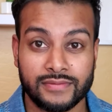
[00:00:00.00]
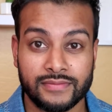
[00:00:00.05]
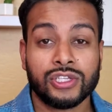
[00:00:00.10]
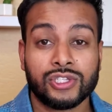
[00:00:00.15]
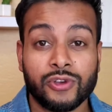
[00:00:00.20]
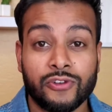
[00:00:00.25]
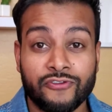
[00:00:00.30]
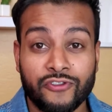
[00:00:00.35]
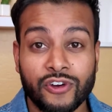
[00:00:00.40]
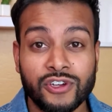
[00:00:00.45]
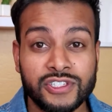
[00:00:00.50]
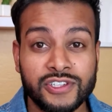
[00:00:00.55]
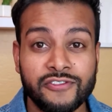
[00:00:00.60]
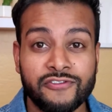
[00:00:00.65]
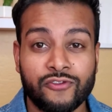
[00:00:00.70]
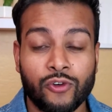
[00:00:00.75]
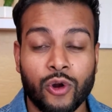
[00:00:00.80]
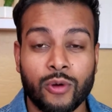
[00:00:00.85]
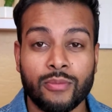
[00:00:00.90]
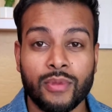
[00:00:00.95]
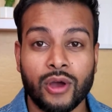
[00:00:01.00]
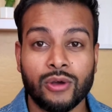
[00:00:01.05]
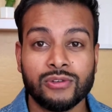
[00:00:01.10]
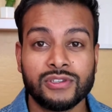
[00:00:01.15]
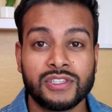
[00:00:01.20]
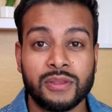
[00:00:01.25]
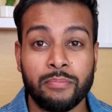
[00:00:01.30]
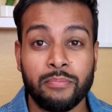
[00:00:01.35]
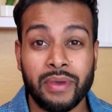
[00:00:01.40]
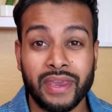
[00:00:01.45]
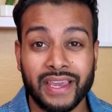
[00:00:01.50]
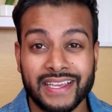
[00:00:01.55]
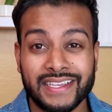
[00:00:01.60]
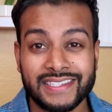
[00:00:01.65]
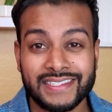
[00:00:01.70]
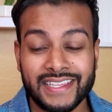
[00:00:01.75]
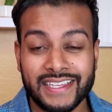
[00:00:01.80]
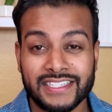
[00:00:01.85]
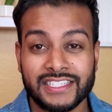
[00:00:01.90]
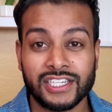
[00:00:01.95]
So first and foremost, the biggest
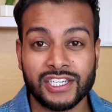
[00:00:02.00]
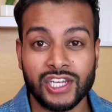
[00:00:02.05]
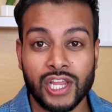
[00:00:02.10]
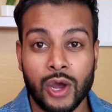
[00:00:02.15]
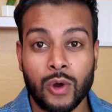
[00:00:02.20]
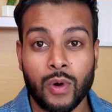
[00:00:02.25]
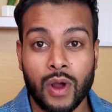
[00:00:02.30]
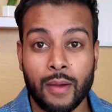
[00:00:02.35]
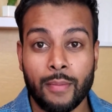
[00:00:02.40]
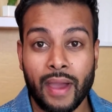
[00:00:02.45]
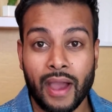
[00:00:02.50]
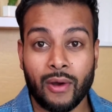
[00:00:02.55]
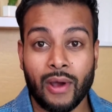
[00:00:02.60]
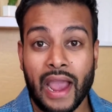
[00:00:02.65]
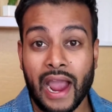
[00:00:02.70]
thing to know about